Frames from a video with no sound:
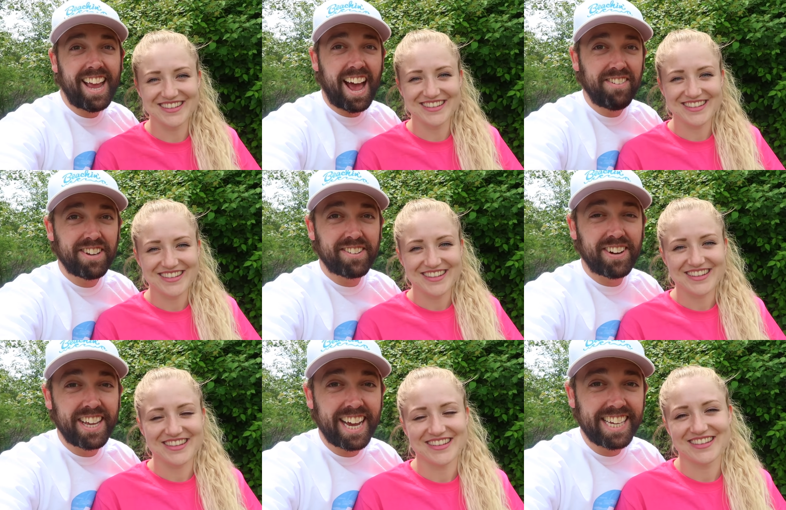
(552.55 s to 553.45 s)
Speaker 1: you have it.
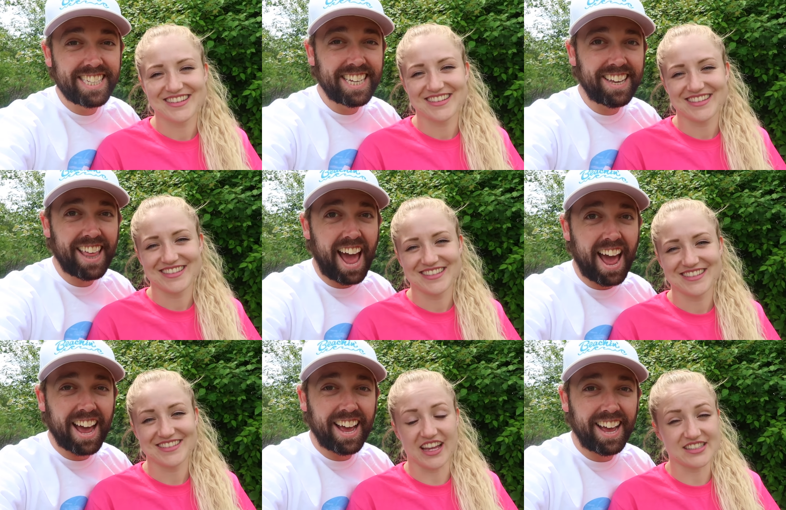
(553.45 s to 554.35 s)
What do you guys think of
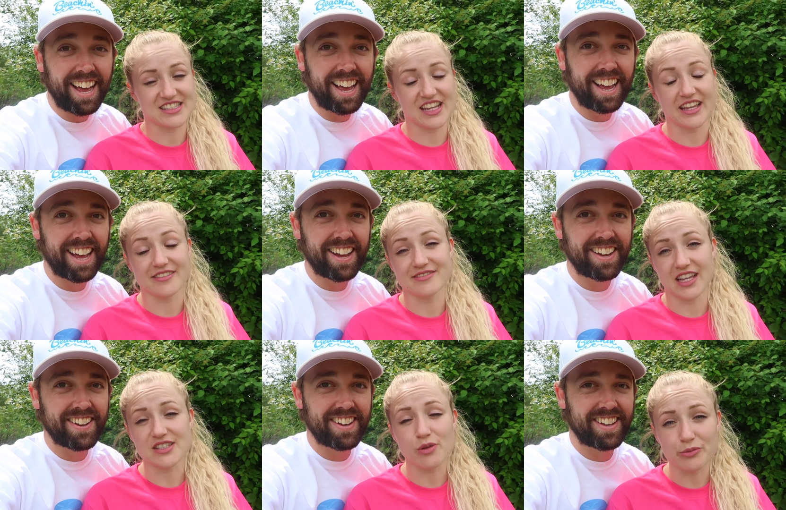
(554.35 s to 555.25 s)
that?
Speaker 2: That's it.
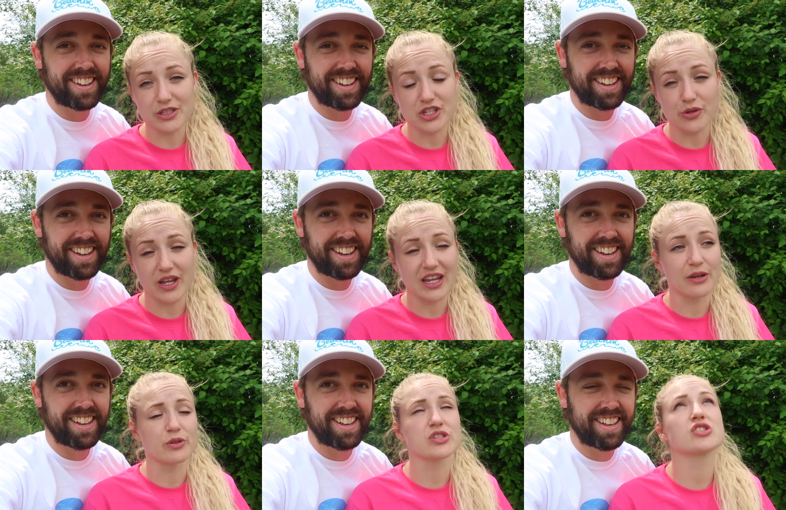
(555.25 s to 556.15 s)
That's what we're doing,
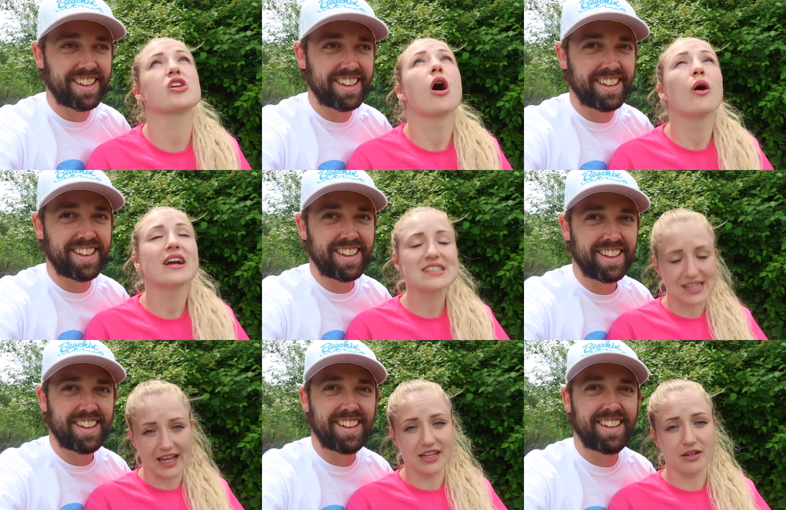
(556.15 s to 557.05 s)
and we're so
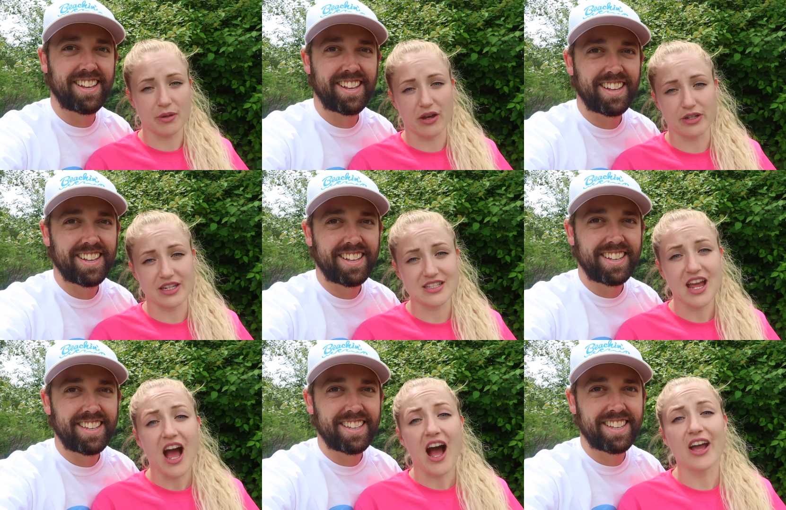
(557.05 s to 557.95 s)
excited about it.
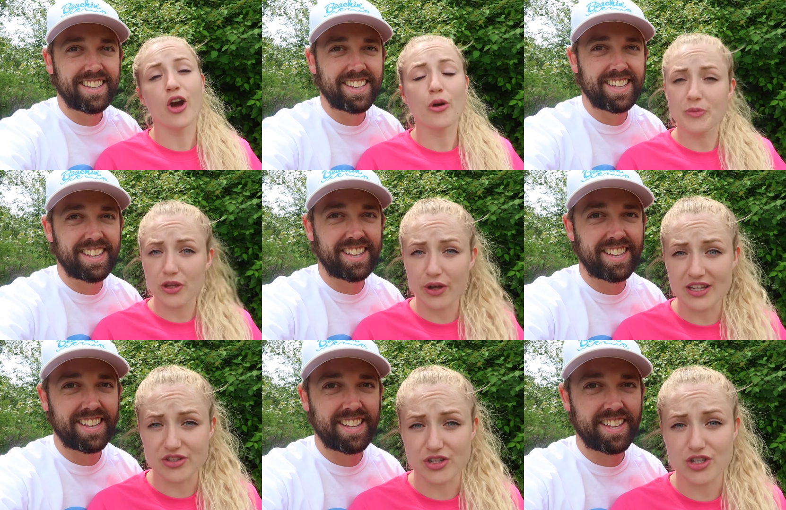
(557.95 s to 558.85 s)
I hope that you
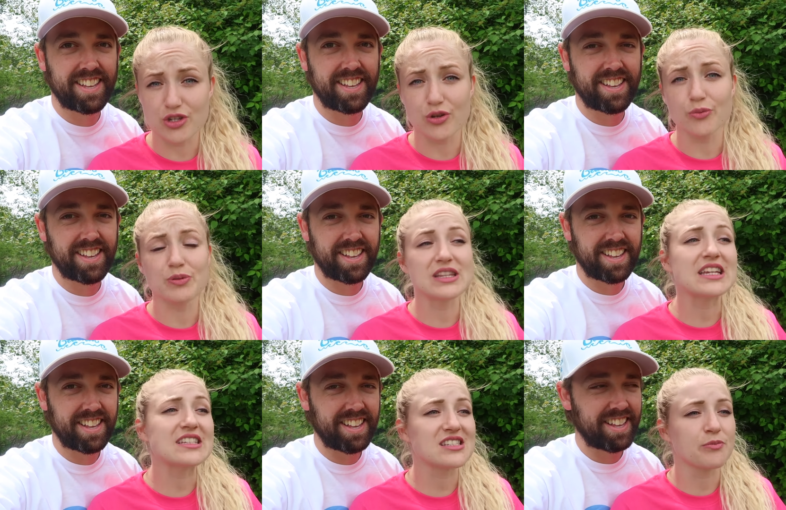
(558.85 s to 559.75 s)
guys are too.
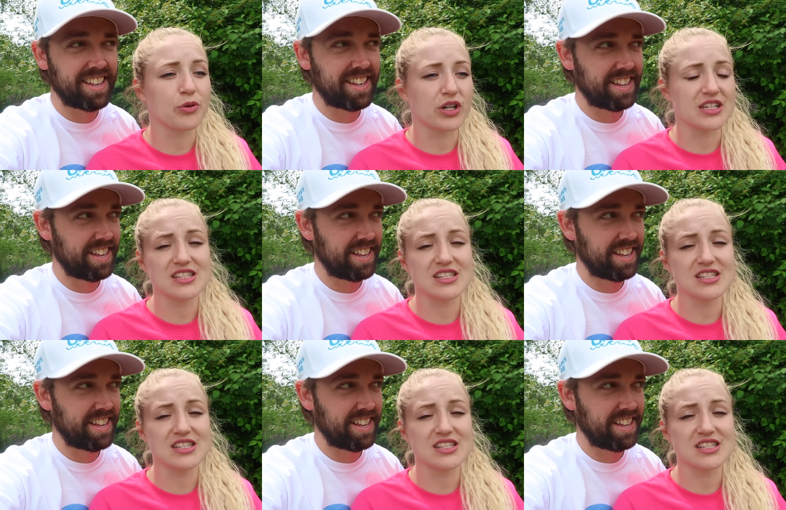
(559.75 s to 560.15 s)
Please support